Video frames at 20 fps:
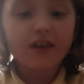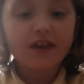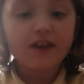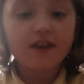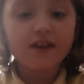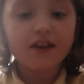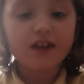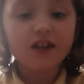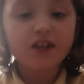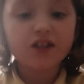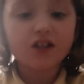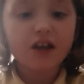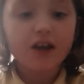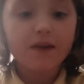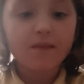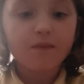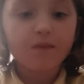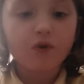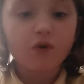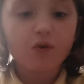
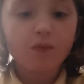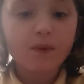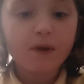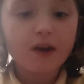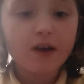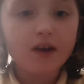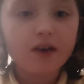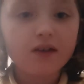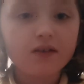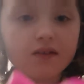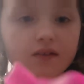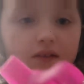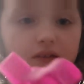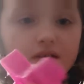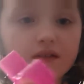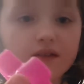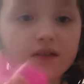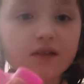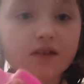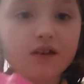keychain
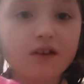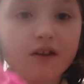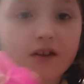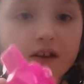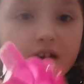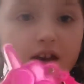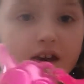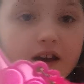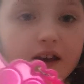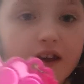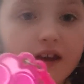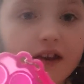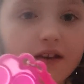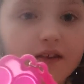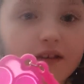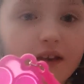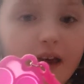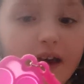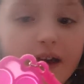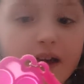poppets.
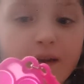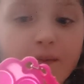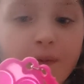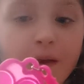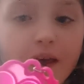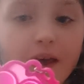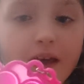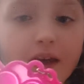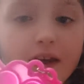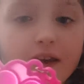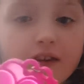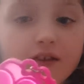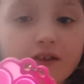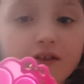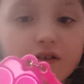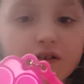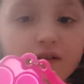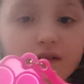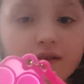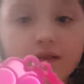It's a
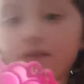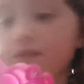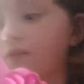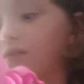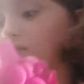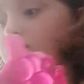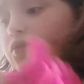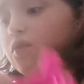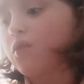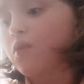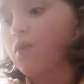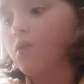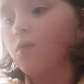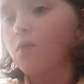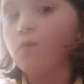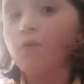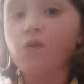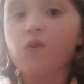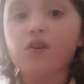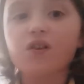pink
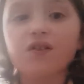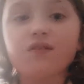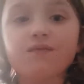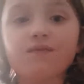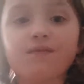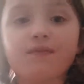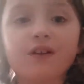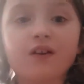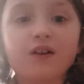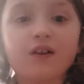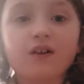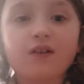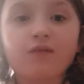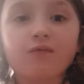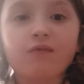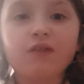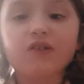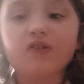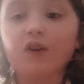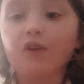unicorn one,
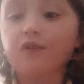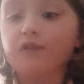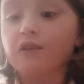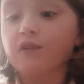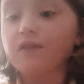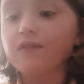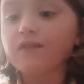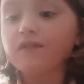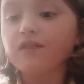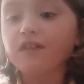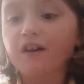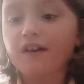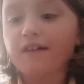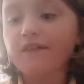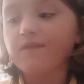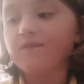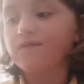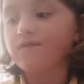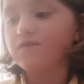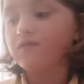which I don't
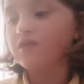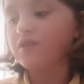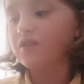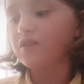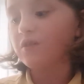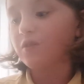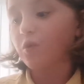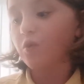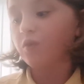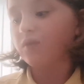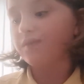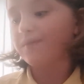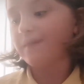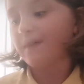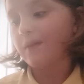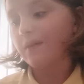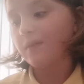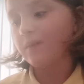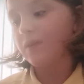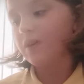like unicorns
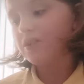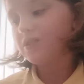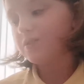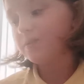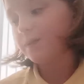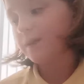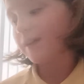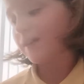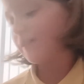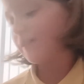very much, but